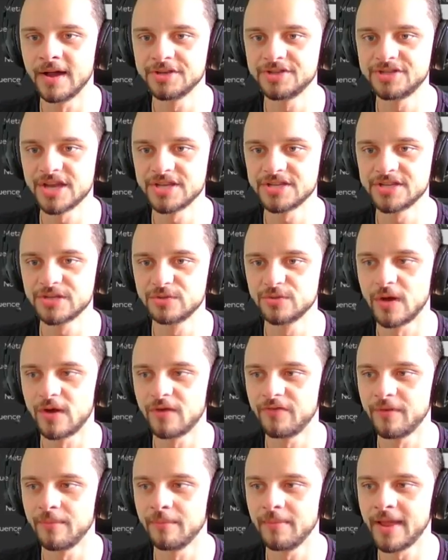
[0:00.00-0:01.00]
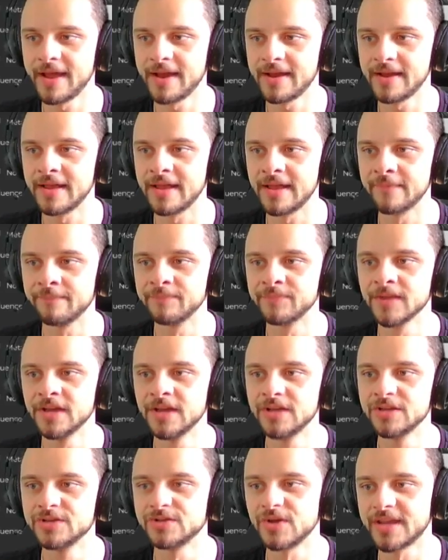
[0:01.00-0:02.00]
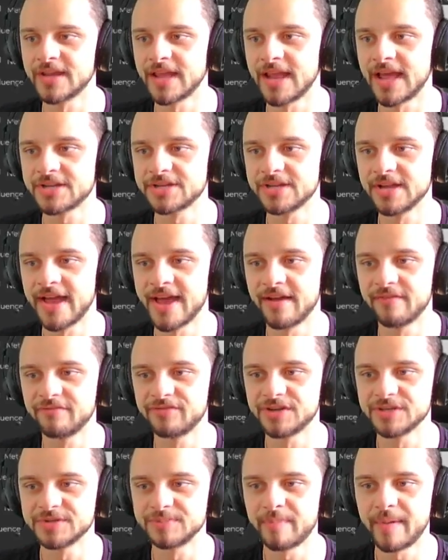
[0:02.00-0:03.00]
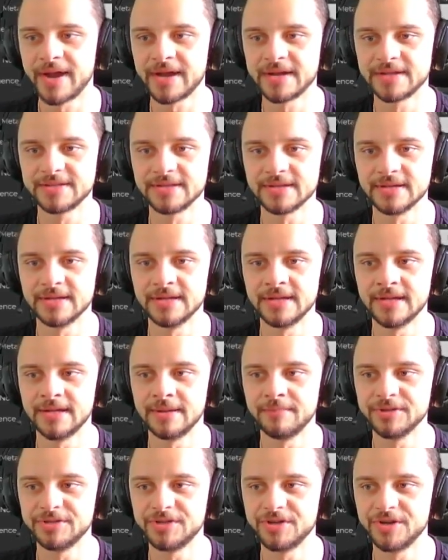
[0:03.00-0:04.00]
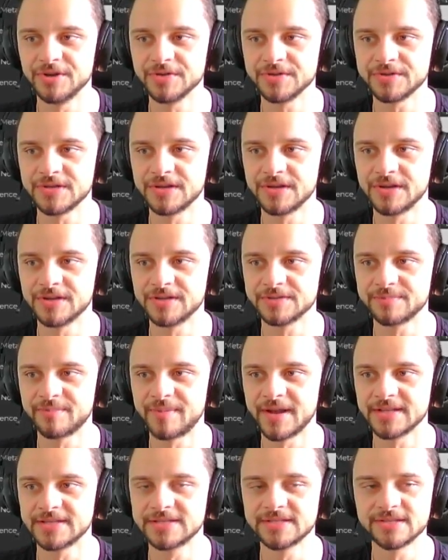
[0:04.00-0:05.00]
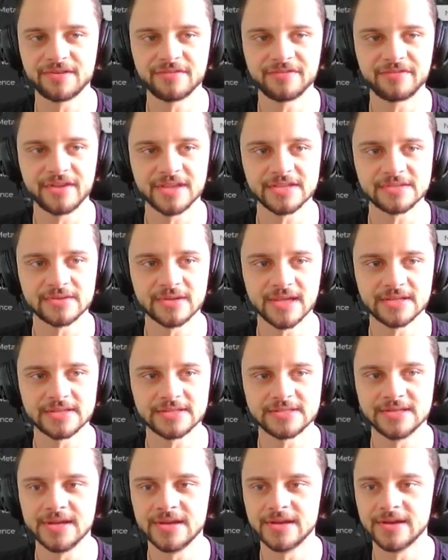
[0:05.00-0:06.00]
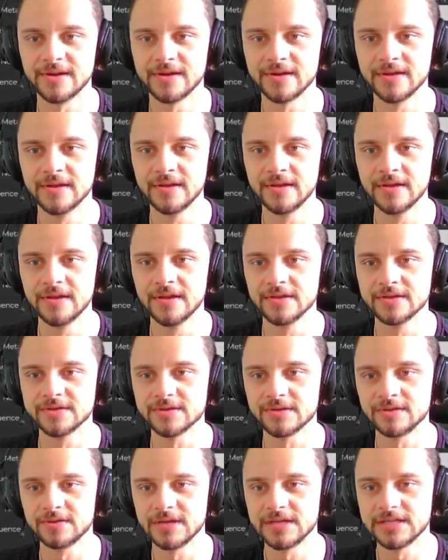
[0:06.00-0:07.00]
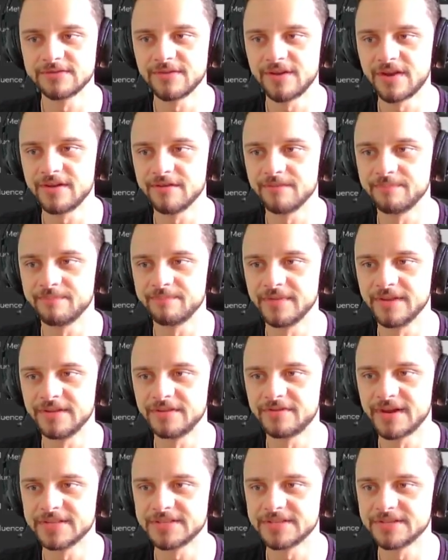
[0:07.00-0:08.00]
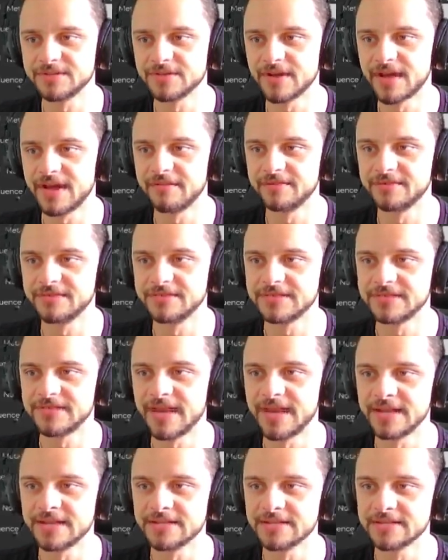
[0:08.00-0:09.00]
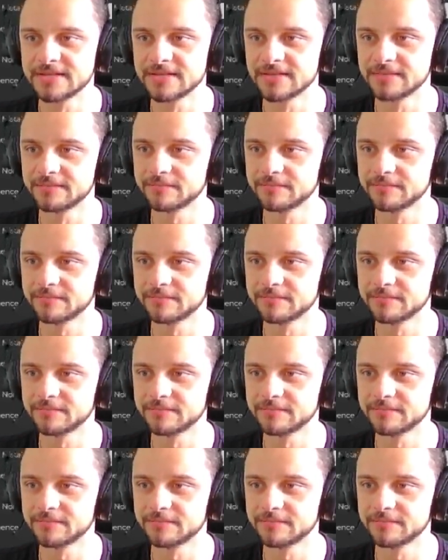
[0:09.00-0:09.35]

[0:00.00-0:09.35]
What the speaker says: change it to alpha blending, so I can actually have transparent materials here, transparent surface. You can see here. So it's very interesting to have these settings